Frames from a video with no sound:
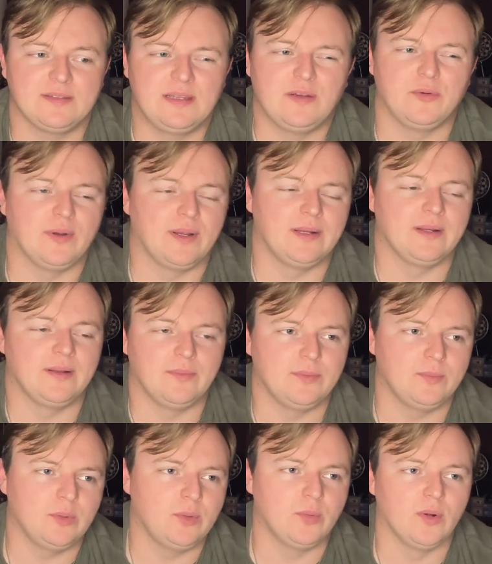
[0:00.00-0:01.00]
Now, granted,
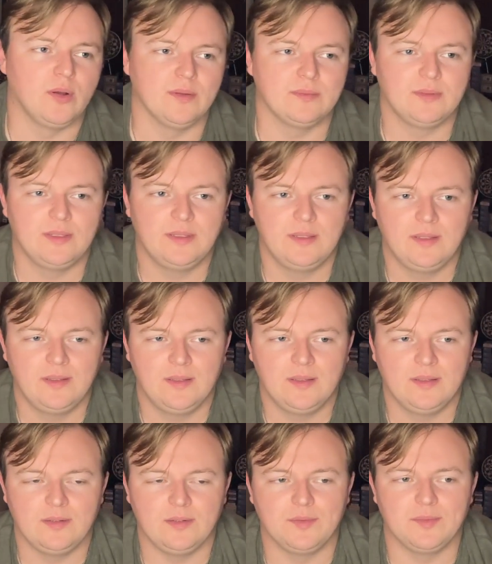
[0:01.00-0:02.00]
we were all,
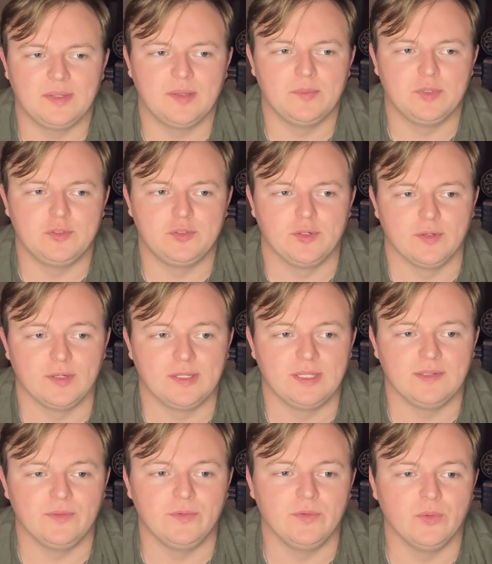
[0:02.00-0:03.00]
you know, immature
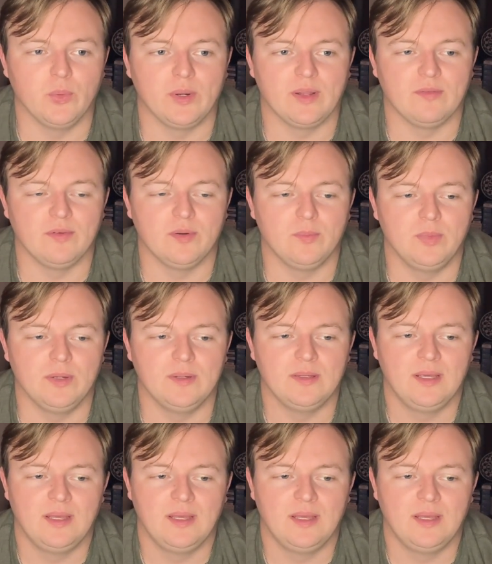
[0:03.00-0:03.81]
kids or whatever, but